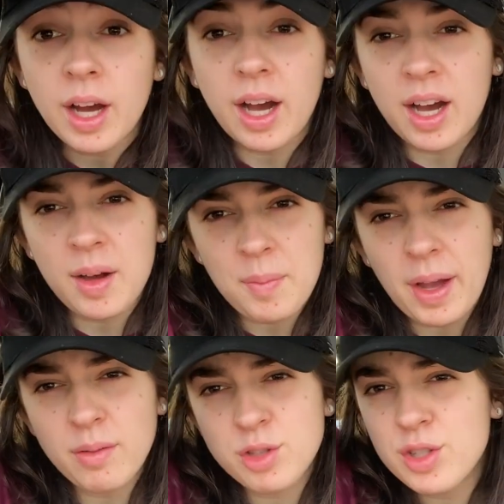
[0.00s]

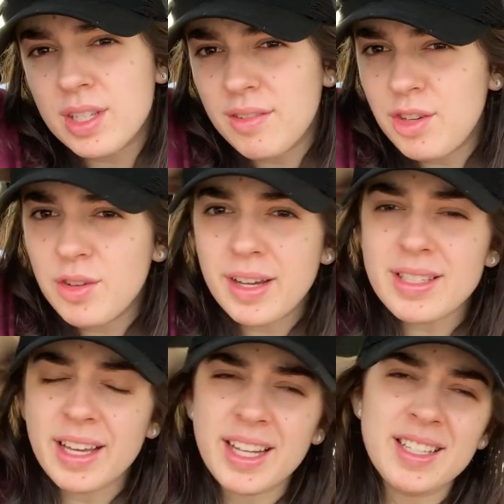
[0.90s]
I was just giving you
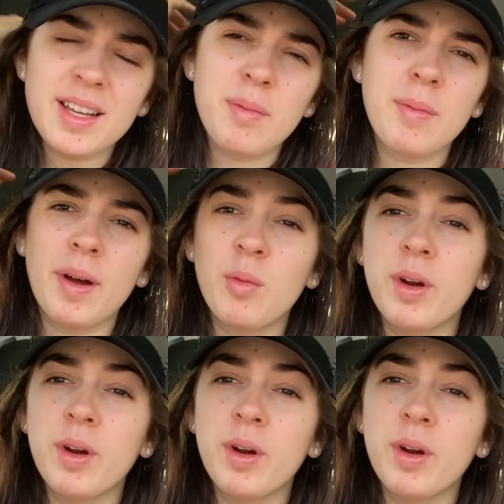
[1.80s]
guys a heads up about